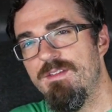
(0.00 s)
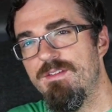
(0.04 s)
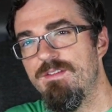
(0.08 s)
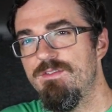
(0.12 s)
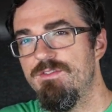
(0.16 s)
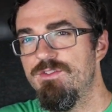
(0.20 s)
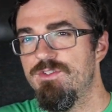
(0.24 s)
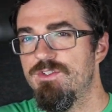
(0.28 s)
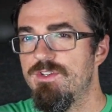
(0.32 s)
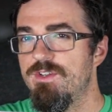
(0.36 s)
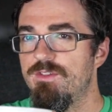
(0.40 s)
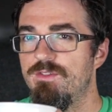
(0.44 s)

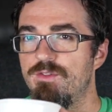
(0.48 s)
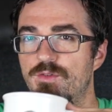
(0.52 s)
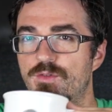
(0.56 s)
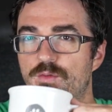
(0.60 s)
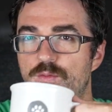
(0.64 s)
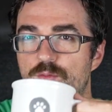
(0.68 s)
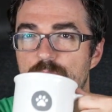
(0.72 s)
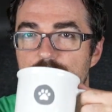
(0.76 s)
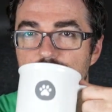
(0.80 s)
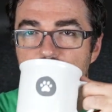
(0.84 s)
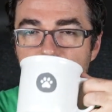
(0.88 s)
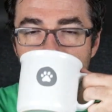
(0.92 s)
Just a little
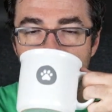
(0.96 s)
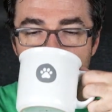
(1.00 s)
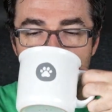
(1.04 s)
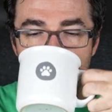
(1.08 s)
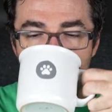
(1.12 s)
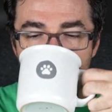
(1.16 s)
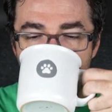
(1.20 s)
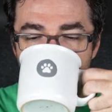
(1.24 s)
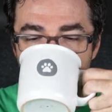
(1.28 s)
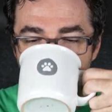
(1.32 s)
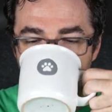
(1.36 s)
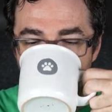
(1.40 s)

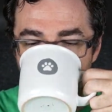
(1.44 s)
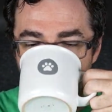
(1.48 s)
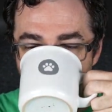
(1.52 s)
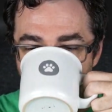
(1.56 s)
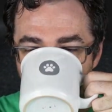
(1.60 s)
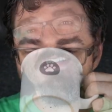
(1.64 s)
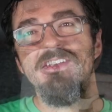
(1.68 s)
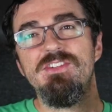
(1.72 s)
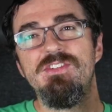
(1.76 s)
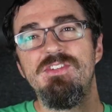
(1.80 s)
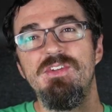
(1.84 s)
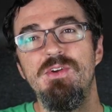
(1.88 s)
refill.
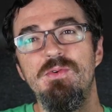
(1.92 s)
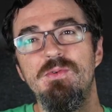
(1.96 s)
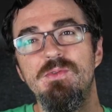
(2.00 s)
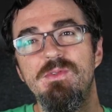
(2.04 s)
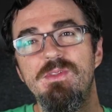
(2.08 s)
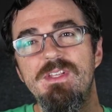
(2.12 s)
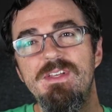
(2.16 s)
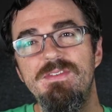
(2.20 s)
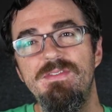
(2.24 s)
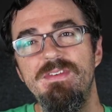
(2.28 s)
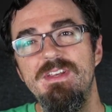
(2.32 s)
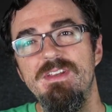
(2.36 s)
So,
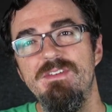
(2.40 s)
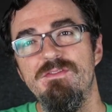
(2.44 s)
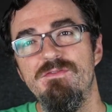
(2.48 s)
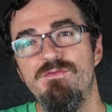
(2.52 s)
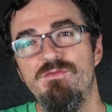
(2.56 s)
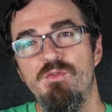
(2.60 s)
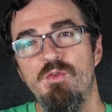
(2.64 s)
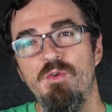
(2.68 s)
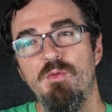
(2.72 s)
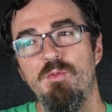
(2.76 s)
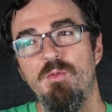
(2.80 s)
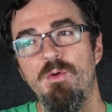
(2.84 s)
living in
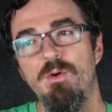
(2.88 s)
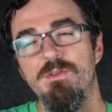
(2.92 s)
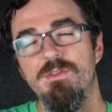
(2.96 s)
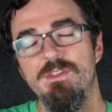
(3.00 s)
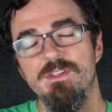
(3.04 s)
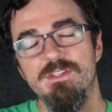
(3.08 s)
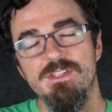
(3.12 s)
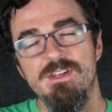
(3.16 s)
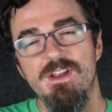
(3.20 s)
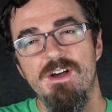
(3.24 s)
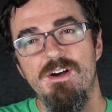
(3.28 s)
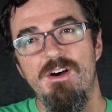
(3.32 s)
Fort Worth,
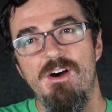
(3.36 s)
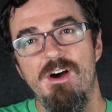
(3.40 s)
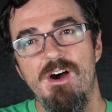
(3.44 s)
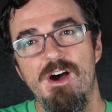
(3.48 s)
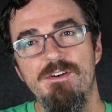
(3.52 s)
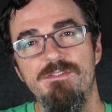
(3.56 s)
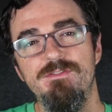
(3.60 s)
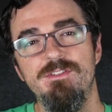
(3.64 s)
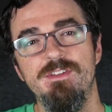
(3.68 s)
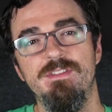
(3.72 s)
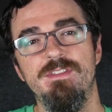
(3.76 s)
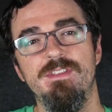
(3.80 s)
it's not
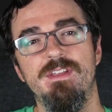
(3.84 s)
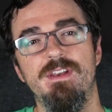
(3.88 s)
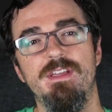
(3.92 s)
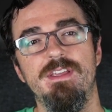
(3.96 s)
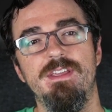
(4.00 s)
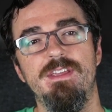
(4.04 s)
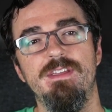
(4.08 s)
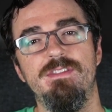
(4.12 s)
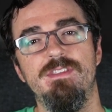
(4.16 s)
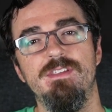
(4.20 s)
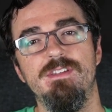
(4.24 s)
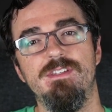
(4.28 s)
often that I
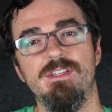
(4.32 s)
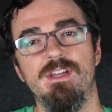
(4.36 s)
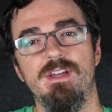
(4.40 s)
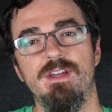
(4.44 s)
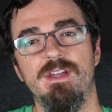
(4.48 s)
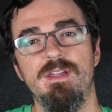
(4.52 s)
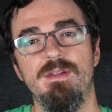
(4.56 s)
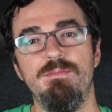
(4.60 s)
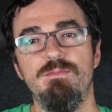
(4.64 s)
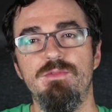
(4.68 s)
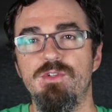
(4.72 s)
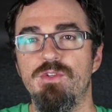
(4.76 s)
get the
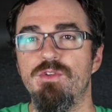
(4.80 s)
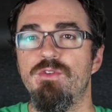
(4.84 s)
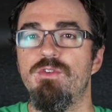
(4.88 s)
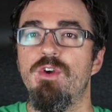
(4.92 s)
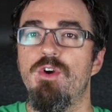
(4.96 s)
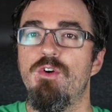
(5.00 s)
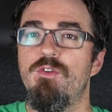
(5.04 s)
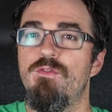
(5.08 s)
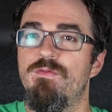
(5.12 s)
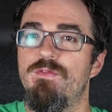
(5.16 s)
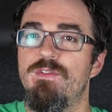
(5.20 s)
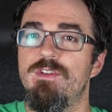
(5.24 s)
time to
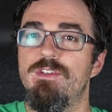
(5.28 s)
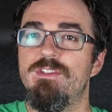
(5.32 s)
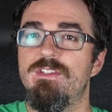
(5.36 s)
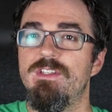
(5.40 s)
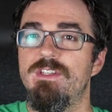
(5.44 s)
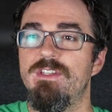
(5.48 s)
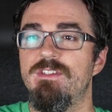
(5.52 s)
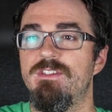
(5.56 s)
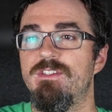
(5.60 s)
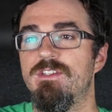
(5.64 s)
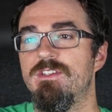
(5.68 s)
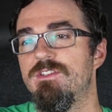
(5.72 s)
go
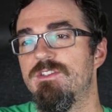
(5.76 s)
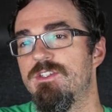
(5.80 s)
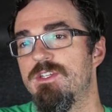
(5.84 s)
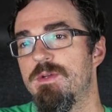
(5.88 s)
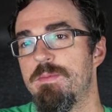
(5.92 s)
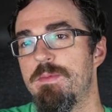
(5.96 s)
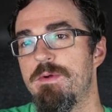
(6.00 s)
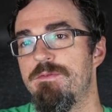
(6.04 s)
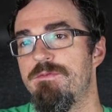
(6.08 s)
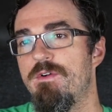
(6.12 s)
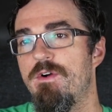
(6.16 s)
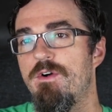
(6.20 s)
visit
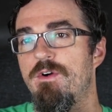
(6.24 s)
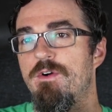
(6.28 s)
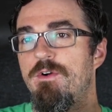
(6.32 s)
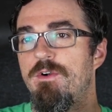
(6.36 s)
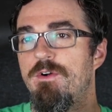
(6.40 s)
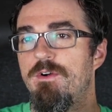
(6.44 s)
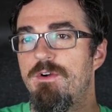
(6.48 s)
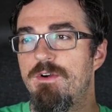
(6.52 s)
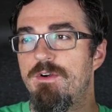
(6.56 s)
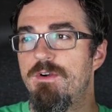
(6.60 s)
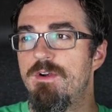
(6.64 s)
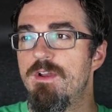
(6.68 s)
some of
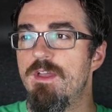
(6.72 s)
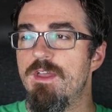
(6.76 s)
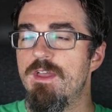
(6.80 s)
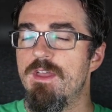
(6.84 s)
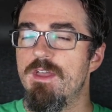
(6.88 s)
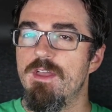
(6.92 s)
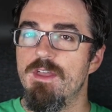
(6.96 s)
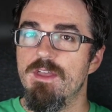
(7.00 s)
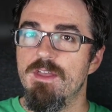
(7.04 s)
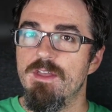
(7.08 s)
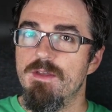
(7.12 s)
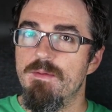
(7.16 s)
our
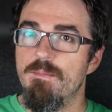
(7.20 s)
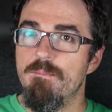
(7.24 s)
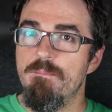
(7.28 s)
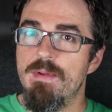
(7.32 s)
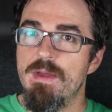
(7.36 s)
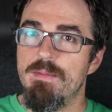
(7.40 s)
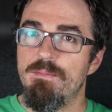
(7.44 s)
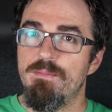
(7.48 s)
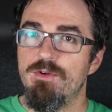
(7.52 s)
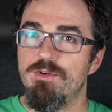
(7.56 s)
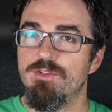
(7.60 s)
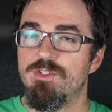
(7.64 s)

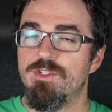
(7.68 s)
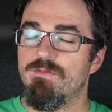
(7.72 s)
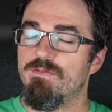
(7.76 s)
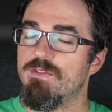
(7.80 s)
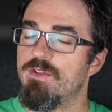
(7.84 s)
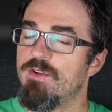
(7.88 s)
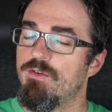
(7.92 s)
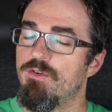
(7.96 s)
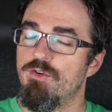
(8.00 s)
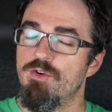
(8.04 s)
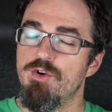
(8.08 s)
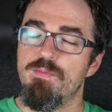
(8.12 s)
members of the
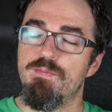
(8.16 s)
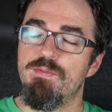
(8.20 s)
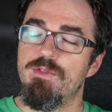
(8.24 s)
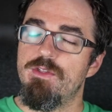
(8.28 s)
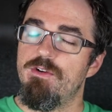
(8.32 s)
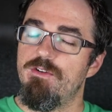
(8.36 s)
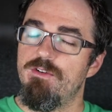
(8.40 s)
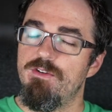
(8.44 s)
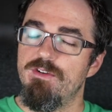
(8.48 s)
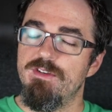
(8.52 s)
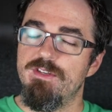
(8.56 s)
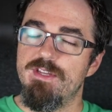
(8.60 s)
group that
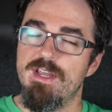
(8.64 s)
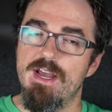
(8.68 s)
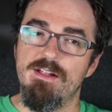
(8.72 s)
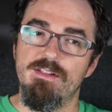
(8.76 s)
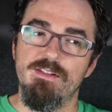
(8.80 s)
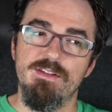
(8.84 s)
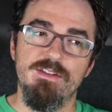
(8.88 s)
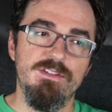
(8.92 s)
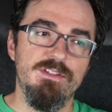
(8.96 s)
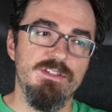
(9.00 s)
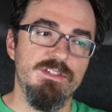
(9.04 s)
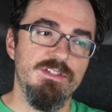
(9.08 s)
are in
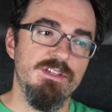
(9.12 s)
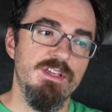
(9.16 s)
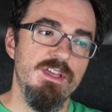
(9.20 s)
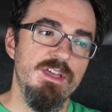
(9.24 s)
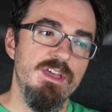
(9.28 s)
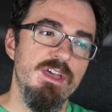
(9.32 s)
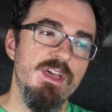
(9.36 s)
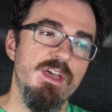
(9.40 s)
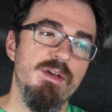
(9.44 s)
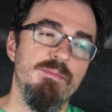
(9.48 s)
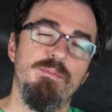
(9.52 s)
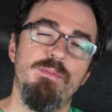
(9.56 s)
Dallas.
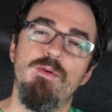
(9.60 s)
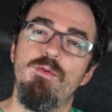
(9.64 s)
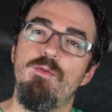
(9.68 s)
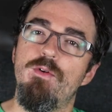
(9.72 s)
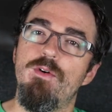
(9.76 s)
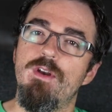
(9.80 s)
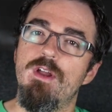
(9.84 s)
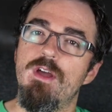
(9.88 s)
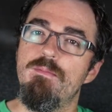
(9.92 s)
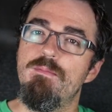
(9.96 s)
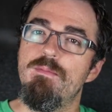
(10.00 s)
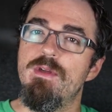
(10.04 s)
But
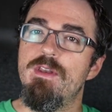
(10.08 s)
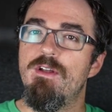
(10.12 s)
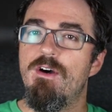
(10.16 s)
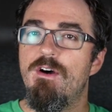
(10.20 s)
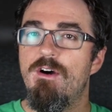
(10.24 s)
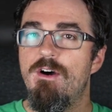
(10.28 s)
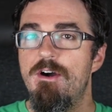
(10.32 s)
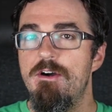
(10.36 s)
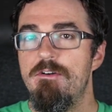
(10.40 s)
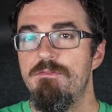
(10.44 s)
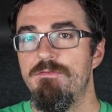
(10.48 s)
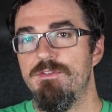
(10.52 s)
when I'm in
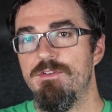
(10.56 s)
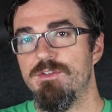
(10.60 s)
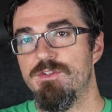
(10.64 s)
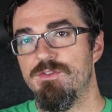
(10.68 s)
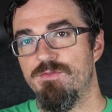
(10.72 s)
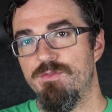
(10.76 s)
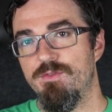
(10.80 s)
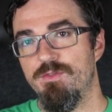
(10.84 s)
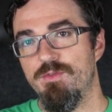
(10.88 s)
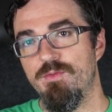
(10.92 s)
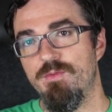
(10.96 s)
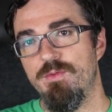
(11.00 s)
office
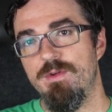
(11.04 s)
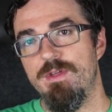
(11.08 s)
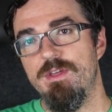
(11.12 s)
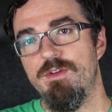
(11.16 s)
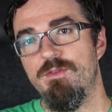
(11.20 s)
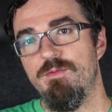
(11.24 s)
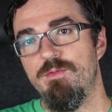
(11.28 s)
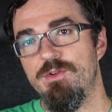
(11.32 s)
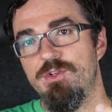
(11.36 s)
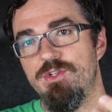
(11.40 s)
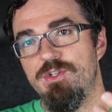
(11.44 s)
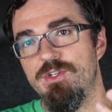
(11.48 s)
for the week,
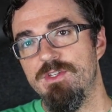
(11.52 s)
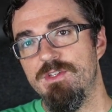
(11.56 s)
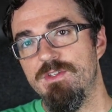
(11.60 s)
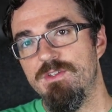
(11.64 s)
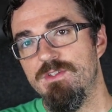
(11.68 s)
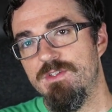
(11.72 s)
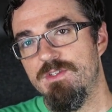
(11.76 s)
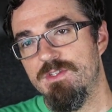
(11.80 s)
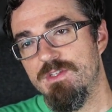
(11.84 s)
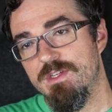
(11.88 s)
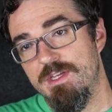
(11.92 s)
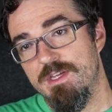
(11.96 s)
which
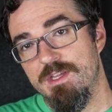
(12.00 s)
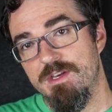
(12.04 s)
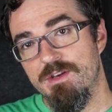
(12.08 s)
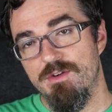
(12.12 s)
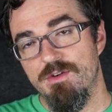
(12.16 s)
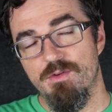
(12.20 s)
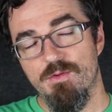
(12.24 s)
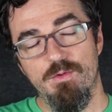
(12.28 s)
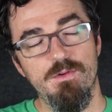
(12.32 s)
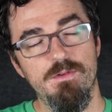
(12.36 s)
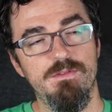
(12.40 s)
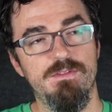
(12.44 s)
is in
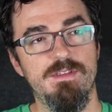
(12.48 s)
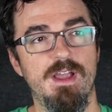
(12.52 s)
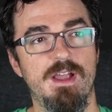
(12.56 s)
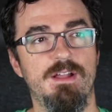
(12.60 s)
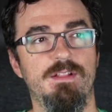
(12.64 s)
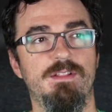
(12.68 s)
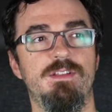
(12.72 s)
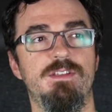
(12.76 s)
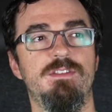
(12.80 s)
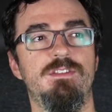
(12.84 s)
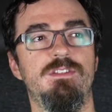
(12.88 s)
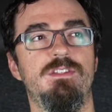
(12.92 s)
North
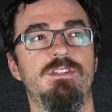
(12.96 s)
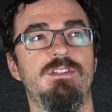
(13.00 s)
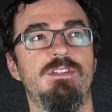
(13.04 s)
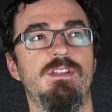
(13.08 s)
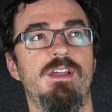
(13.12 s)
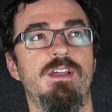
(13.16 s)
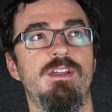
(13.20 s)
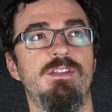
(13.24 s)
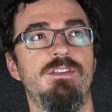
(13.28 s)
Dallas, I